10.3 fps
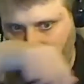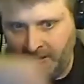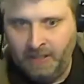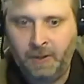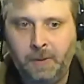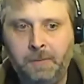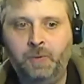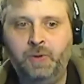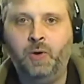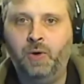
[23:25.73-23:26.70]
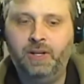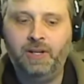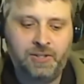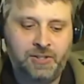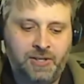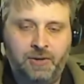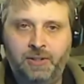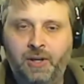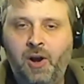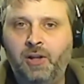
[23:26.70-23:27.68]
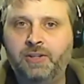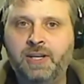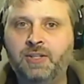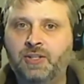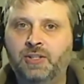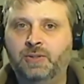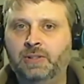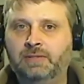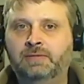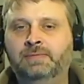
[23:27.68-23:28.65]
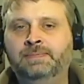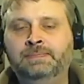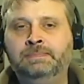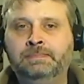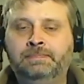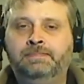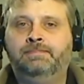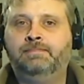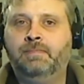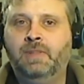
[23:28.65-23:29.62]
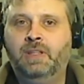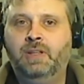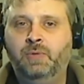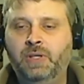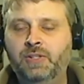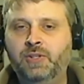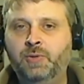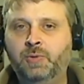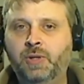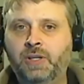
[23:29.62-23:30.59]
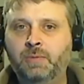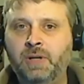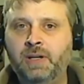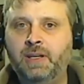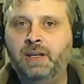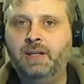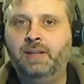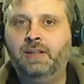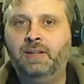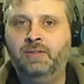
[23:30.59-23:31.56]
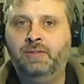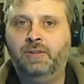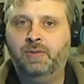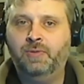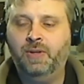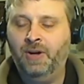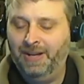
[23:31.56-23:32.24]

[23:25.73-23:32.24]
you know we don't want to necessarily call attention to it. We need to do look at the monkey and then you know.